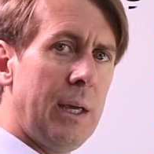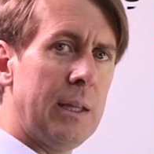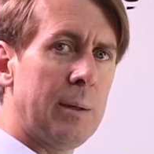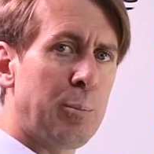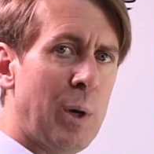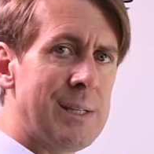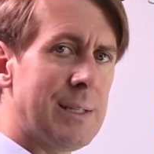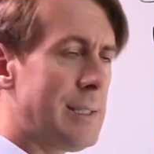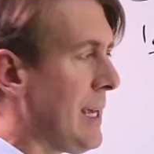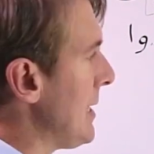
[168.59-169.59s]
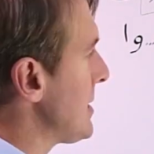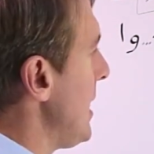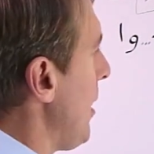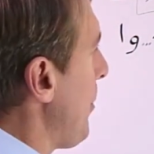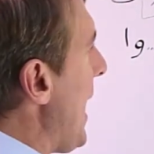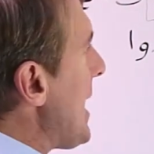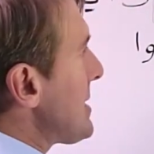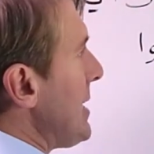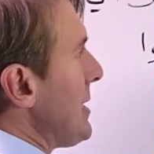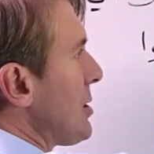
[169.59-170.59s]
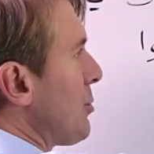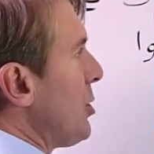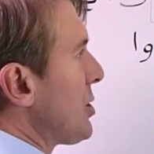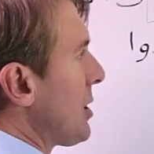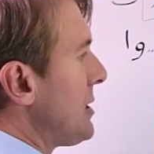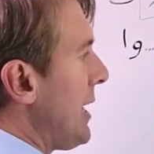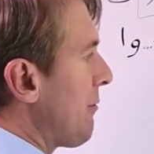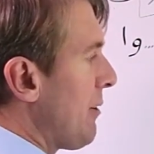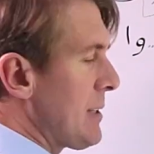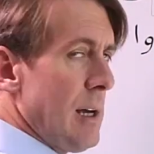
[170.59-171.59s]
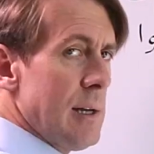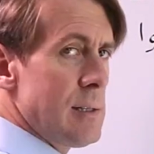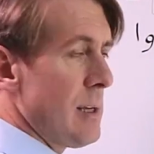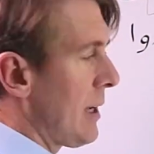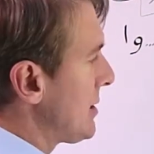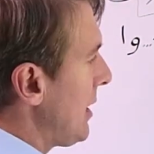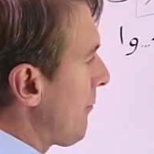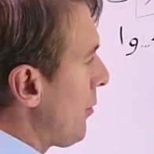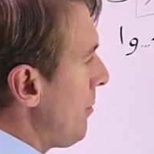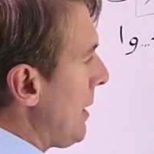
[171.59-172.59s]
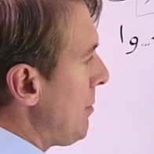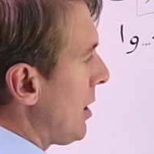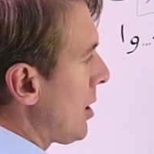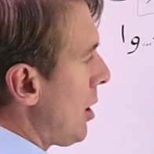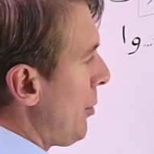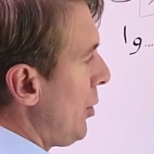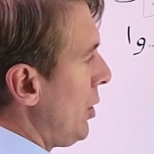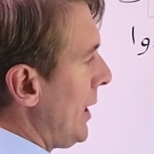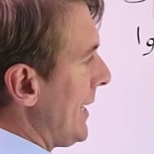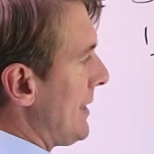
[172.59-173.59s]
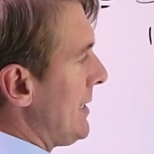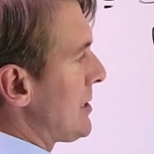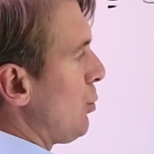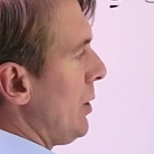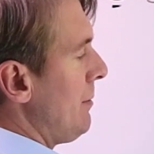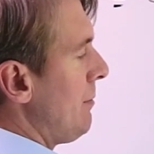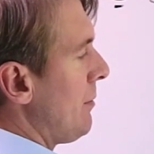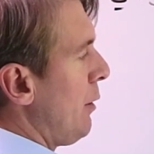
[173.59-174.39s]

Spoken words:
in the present tense. Now, past tense is mostly going to take fathas, except for maybe a couple like this one.